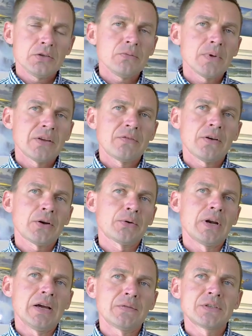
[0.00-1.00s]
of my
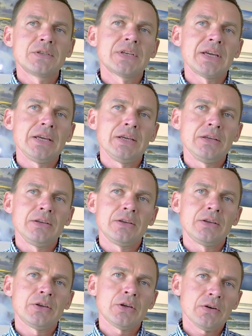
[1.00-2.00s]
photographs is a
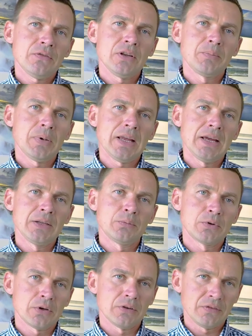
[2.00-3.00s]
carefully planned
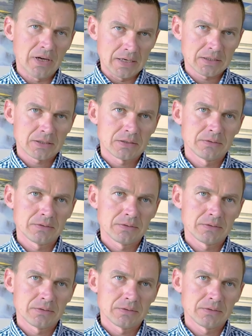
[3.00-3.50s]
work of art